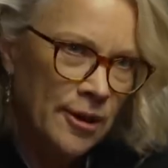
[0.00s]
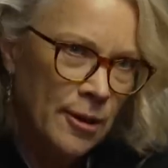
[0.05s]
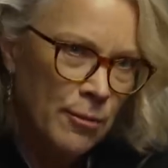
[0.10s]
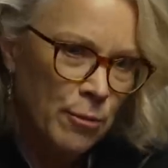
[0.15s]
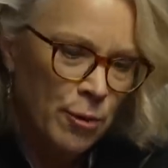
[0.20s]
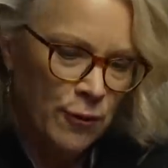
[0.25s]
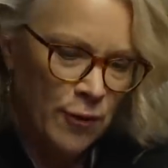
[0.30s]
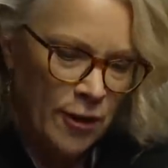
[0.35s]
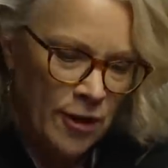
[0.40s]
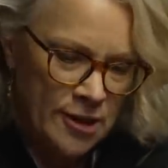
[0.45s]

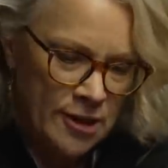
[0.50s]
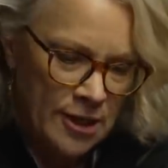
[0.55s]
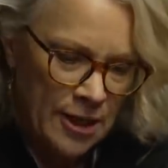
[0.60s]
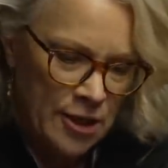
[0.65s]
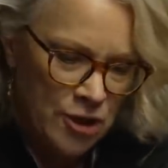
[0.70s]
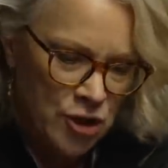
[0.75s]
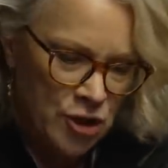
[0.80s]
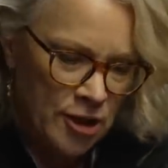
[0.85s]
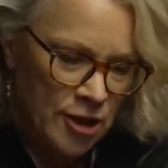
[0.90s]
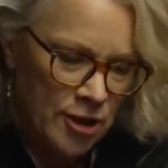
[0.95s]

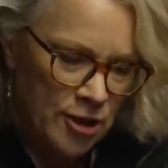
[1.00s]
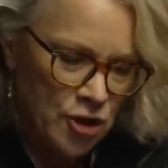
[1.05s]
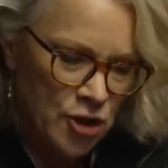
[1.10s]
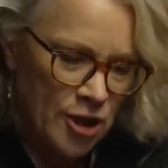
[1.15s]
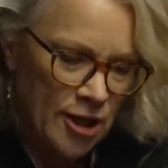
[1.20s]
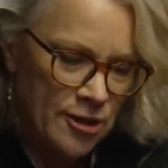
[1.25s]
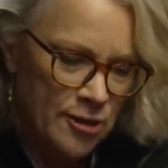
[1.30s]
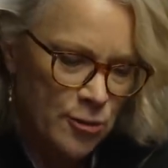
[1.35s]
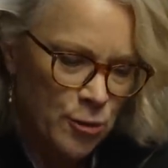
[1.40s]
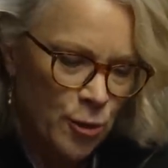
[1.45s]
improvisation in
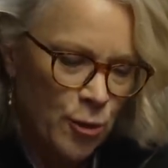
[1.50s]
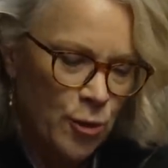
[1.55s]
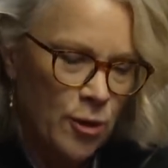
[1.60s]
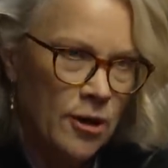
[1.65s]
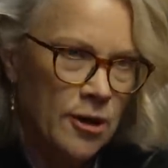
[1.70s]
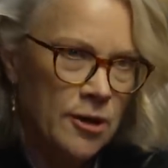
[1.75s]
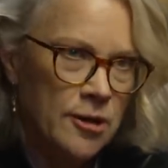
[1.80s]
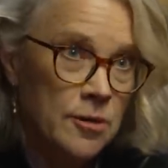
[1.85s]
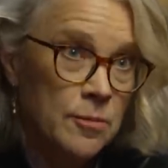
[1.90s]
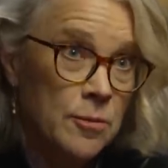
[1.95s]
jazz
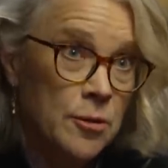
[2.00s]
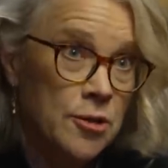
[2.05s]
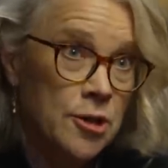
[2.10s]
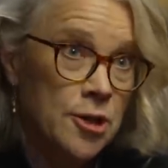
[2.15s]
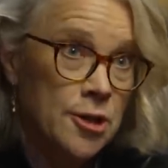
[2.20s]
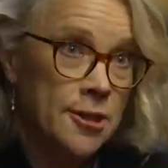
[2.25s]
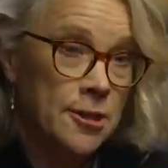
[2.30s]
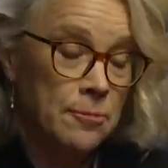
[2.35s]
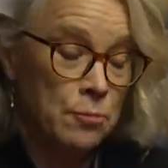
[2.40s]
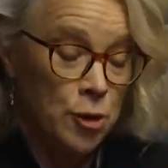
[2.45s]
requires
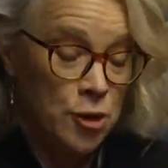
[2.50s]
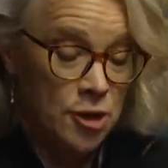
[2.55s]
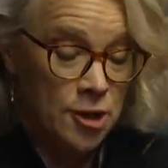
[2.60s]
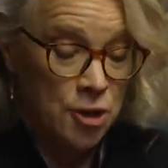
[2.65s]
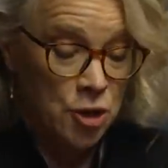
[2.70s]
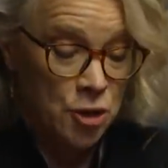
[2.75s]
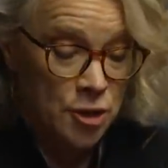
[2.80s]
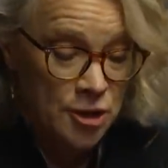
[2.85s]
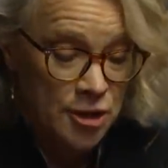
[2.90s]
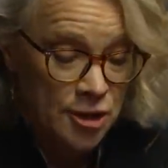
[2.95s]
music
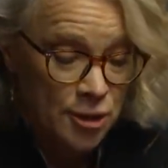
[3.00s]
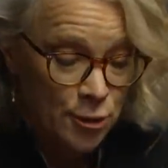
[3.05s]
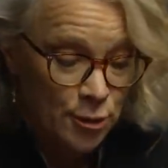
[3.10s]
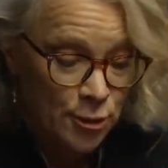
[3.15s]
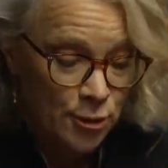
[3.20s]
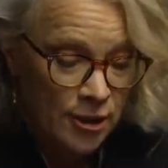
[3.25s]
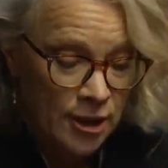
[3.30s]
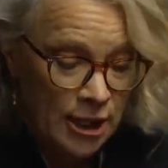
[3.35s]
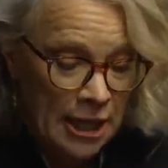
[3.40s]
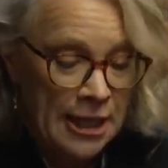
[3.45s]
musicians
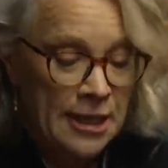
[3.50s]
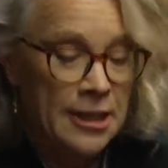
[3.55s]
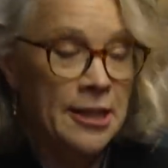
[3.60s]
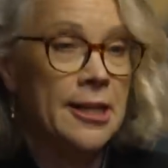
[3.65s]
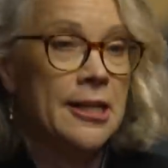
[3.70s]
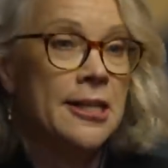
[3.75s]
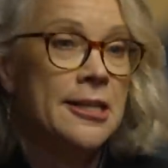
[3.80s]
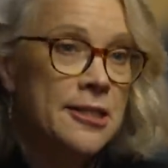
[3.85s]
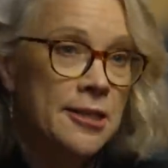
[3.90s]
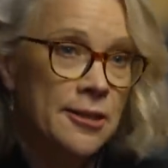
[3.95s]
to
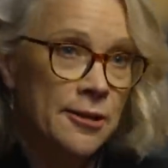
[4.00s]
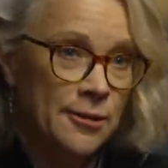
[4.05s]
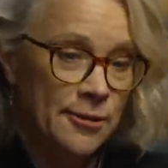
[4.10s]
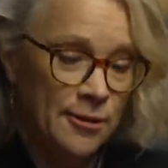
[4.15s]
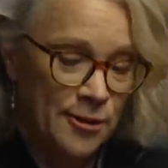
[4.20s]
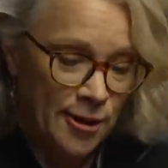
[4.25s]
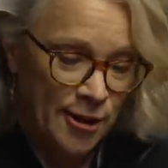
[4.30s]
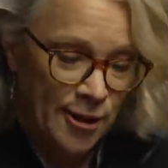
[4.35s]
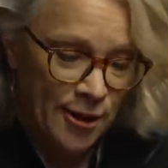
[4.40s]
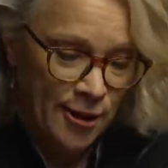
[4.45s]
keenly listen